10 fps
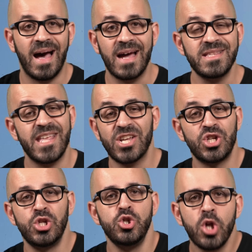I did
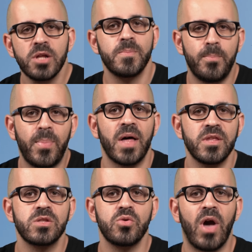actually not
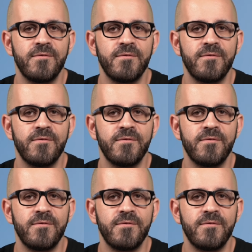bother to